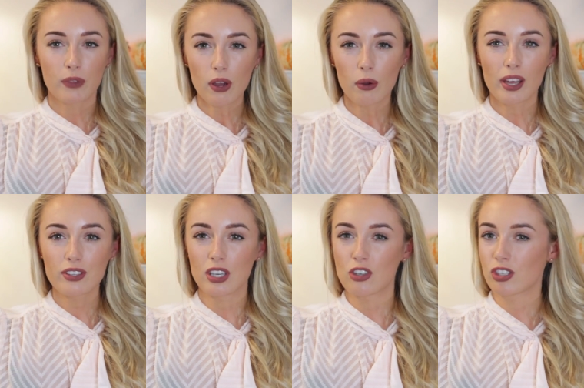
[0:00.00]
Oh,
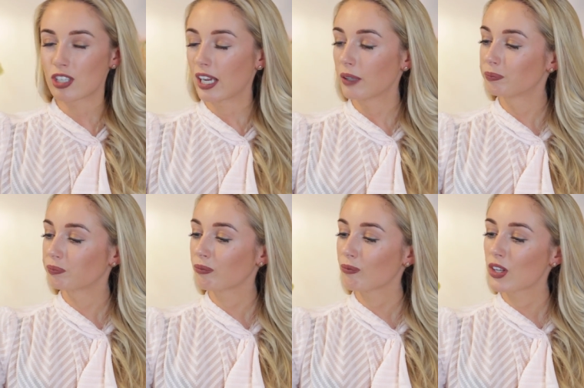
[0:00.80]
that's interesting.
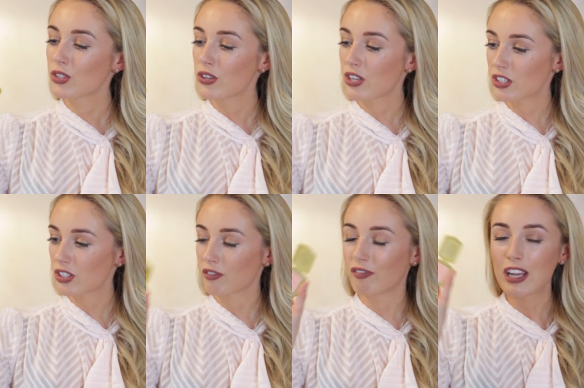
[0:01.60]
So it says
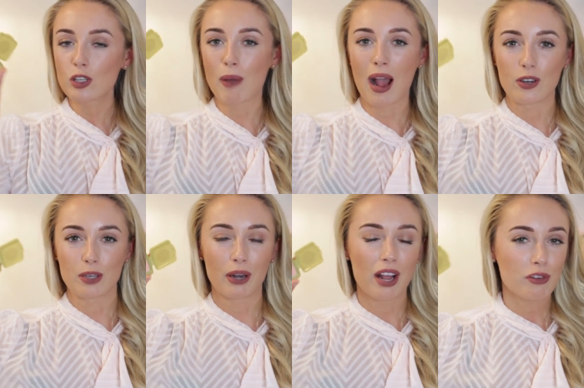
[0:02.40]
it's a face
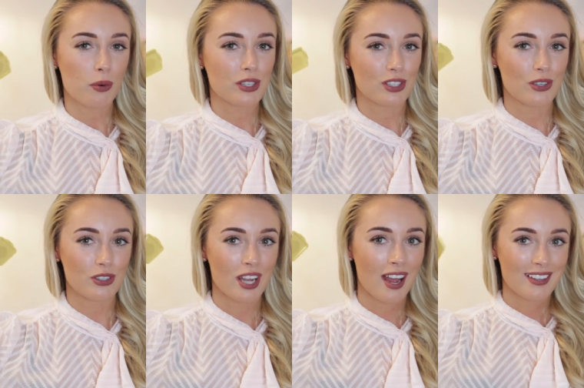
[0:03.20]
powder, but I've always
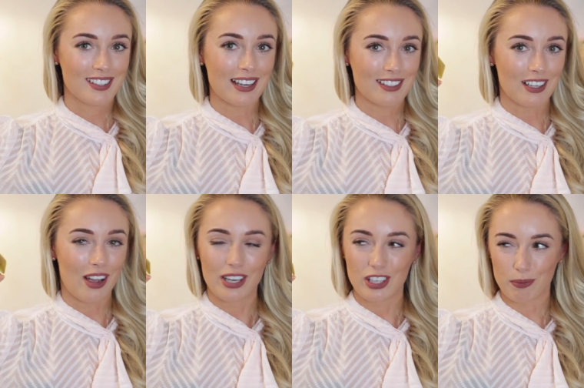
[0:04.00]
used
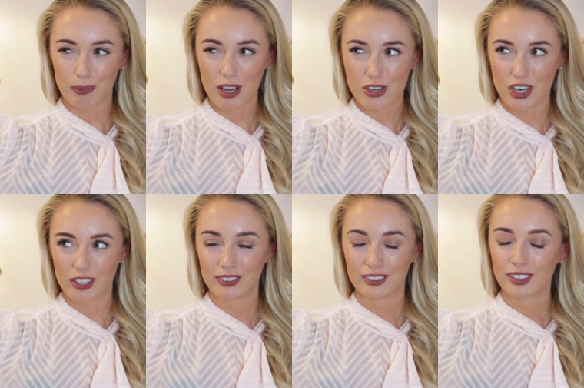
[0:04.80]
Dandelion as a blusher.